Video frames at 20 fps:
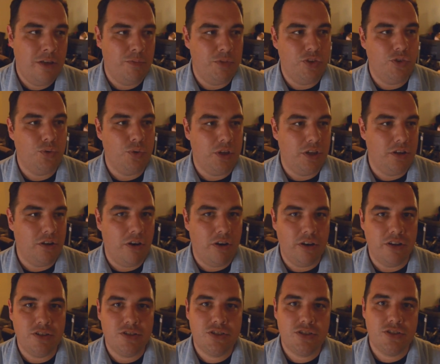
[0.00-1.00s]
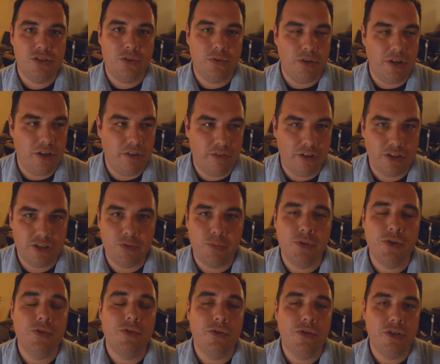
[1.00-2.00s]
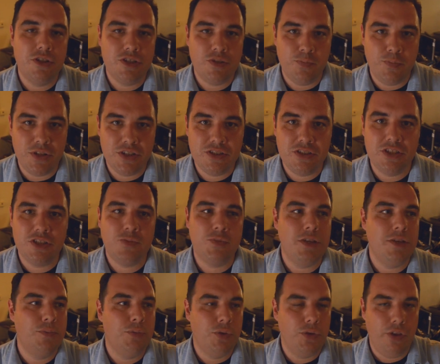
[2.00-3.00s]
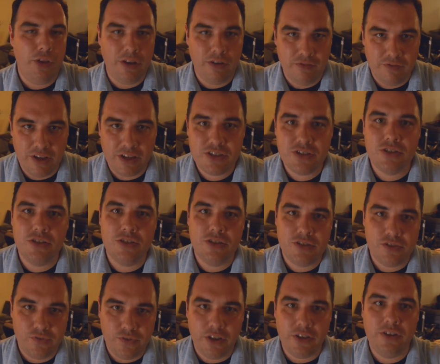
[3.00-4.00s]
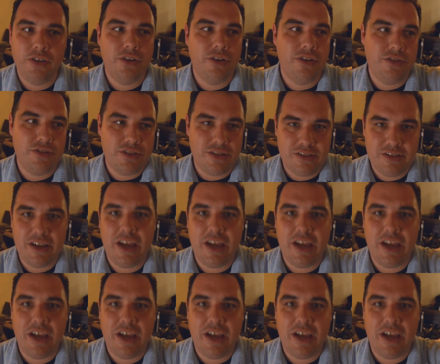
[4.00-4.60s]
between artists, creative entrepreneurs, business people, investors, funders, and